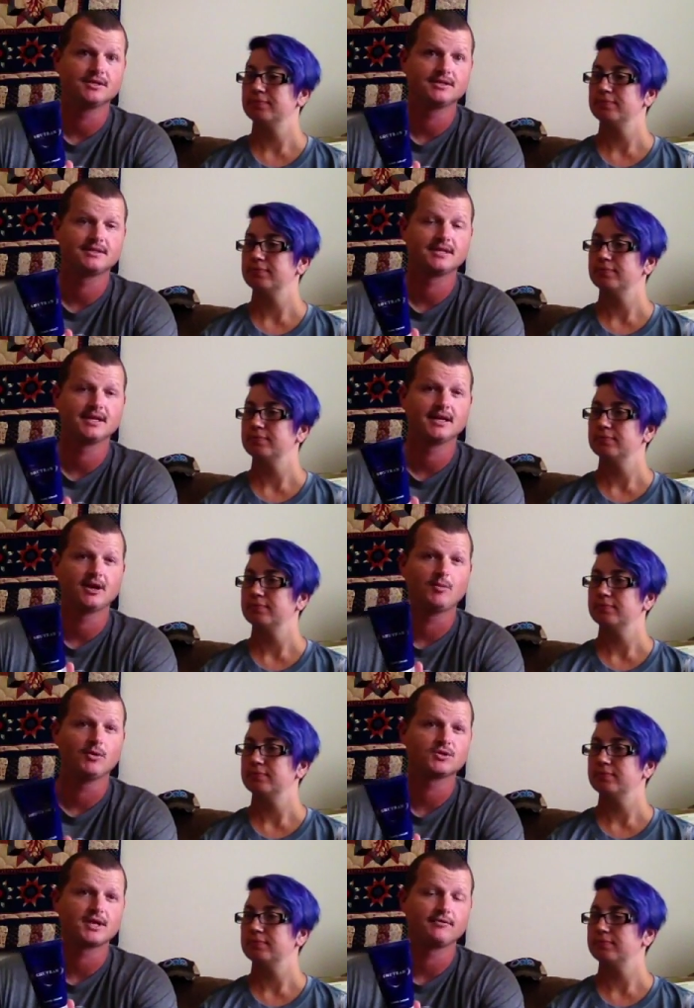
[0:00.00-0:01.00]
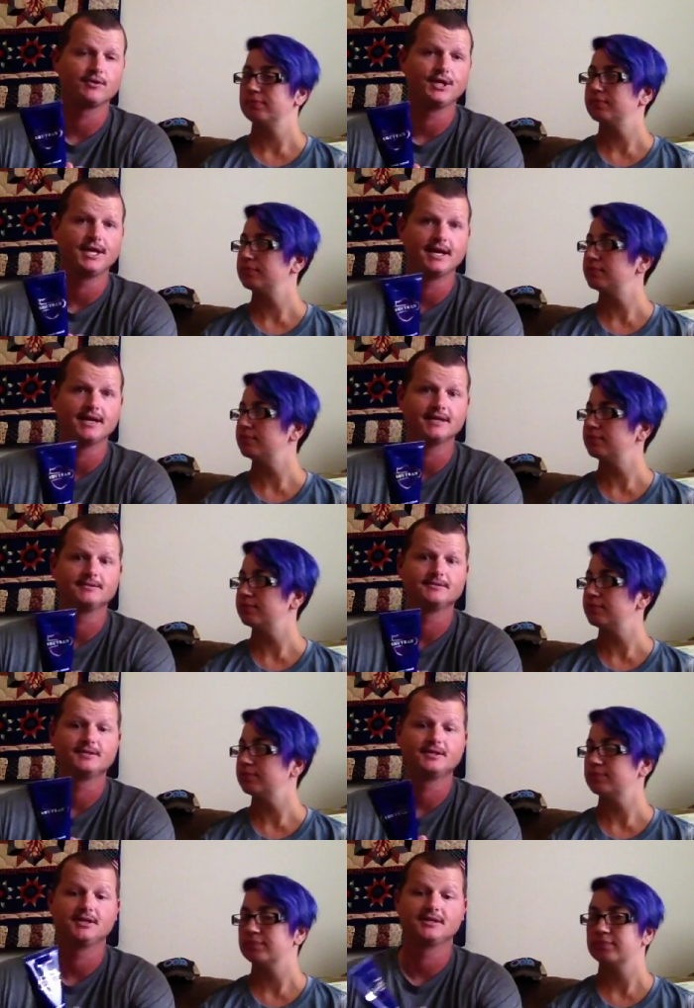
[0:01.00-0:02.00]
Speaker 1: it uh, almost every day.
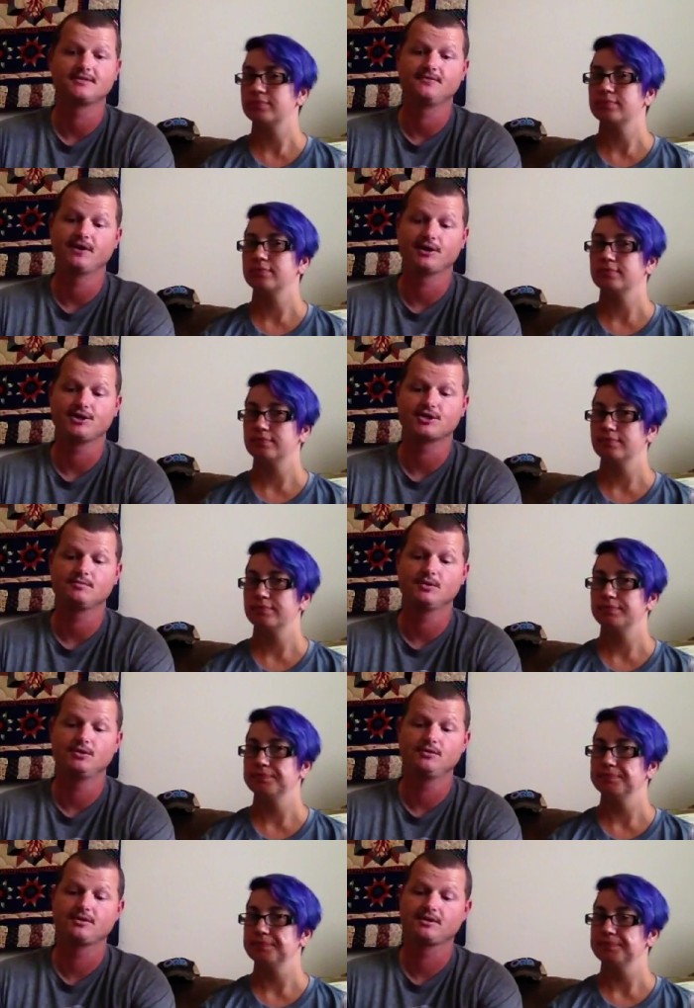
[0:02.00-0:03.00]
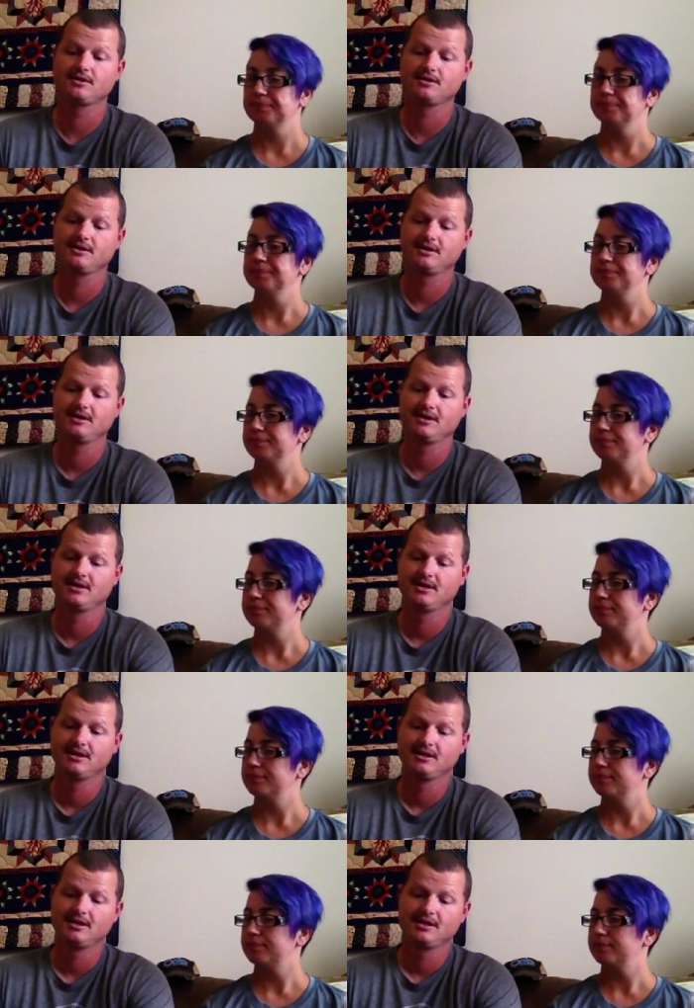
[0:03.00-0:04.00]
It's very smooth
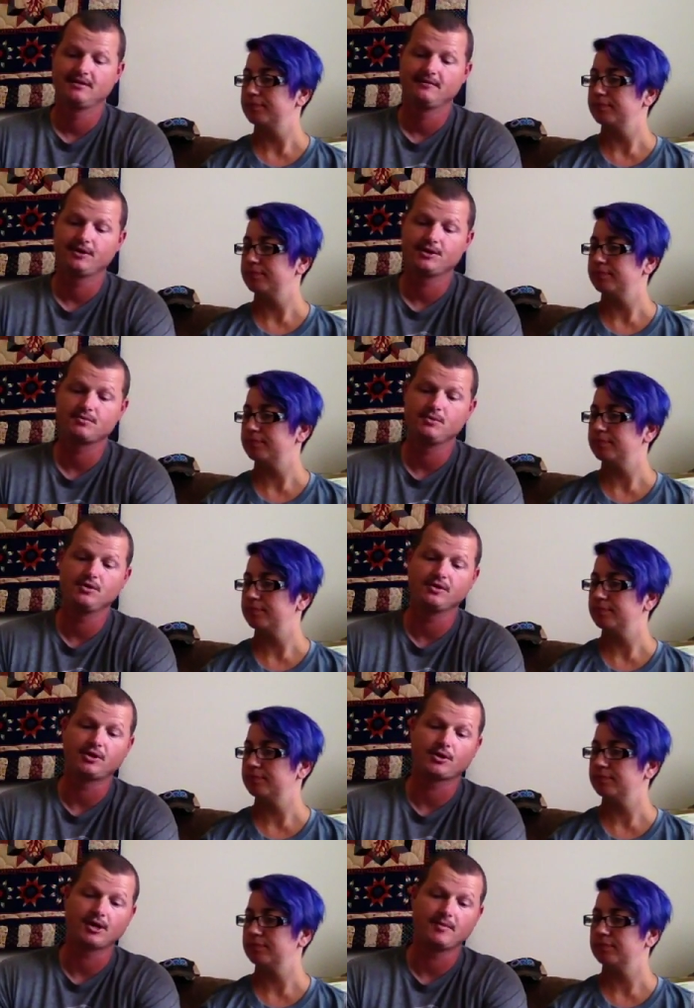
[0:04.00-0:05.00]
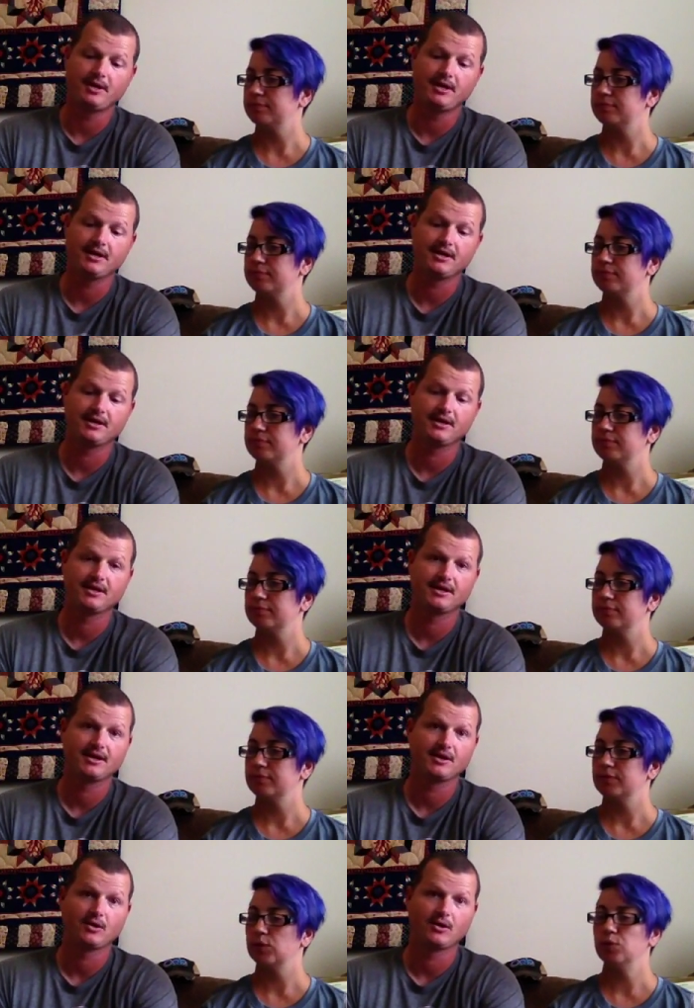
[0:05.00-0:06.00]
very smooth and creamy.
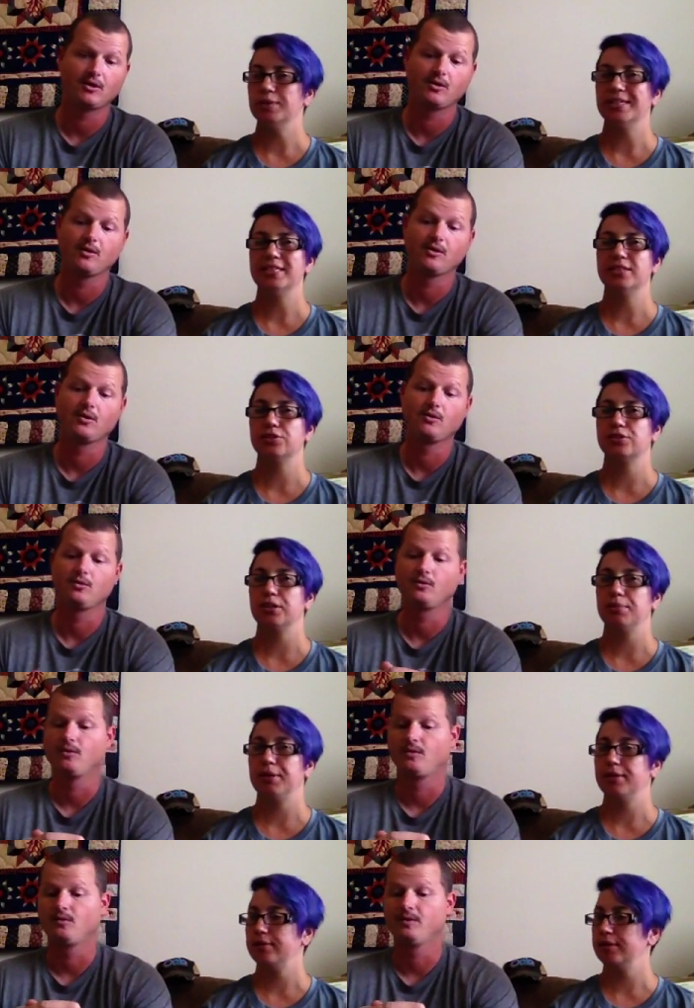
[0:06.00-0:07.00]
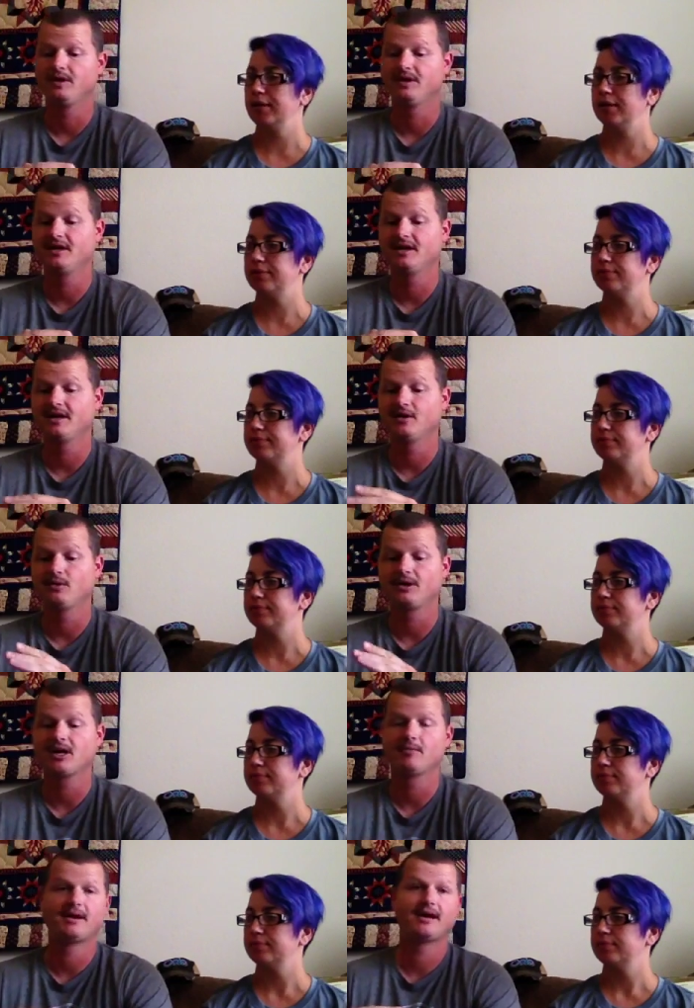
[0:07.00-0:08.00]
Speaker 2: Oh, that is creamy.
Speaker 1: When uh, when
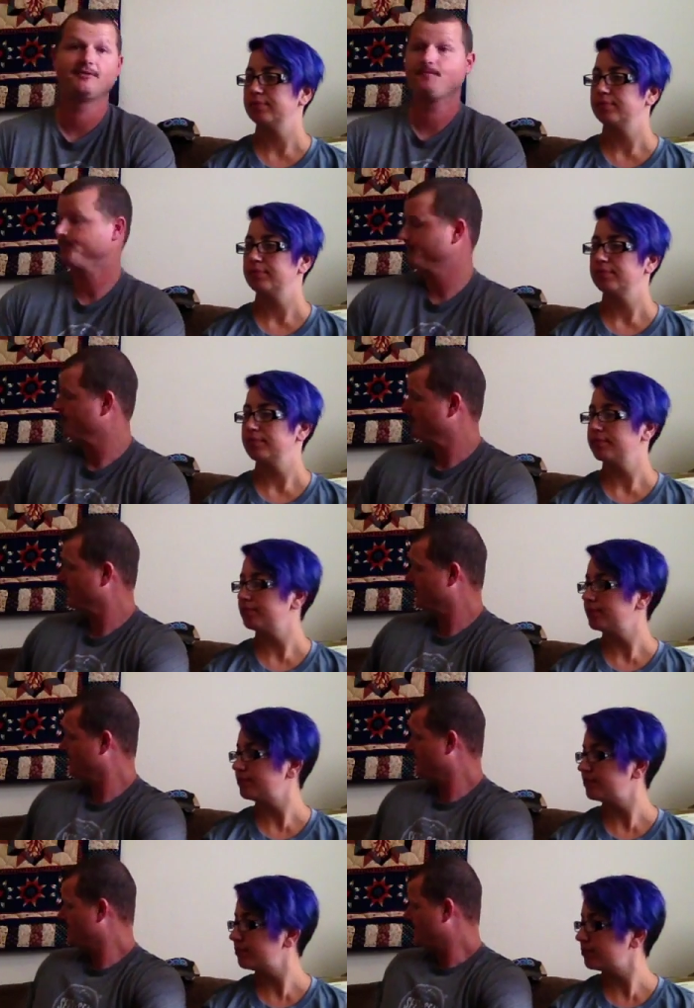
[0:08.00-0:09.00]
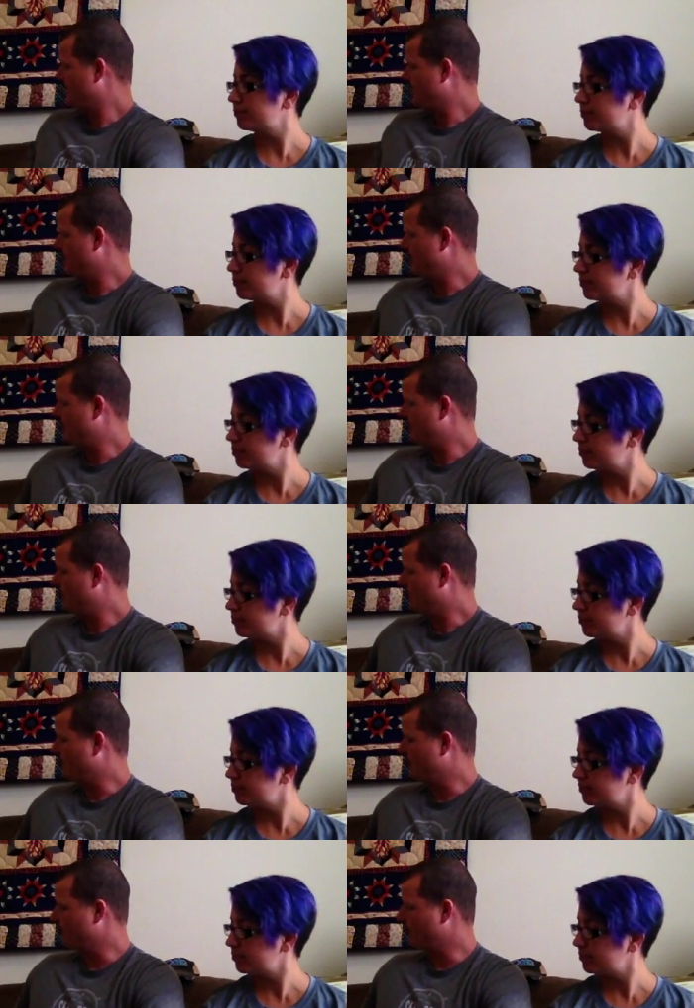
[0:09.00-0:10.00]
coming out. Uh,
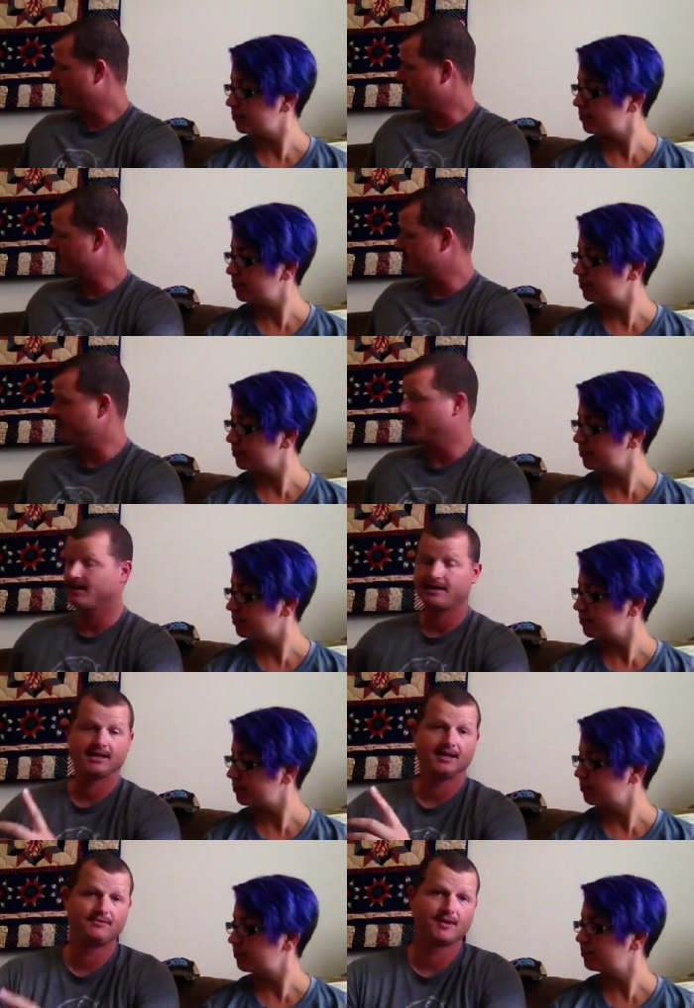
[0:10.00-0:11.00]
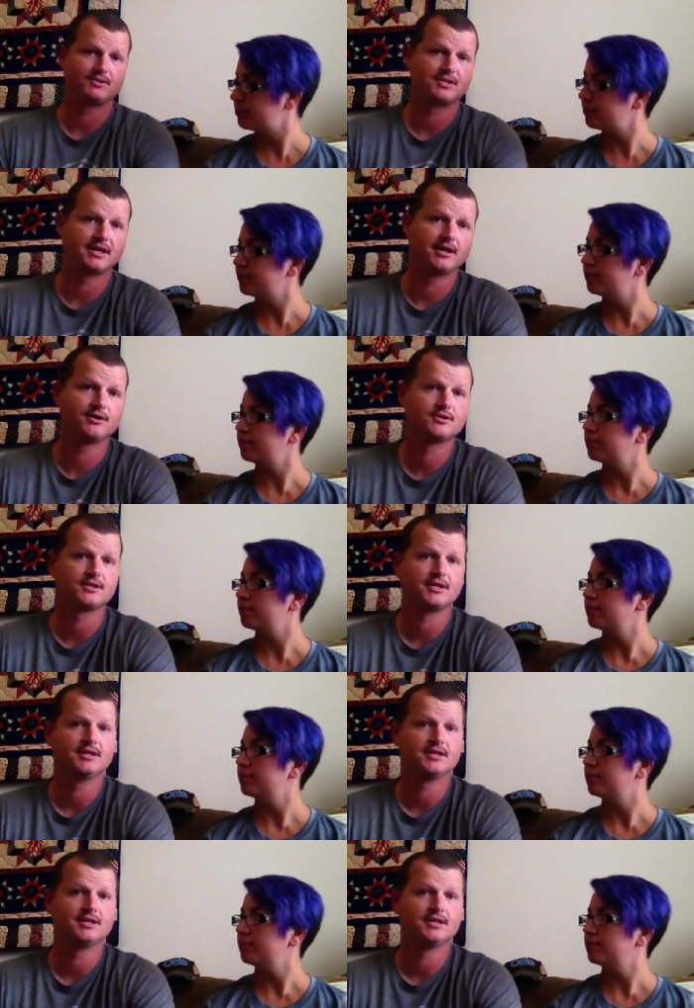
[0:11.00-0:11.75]
one of the other products that I left upstairs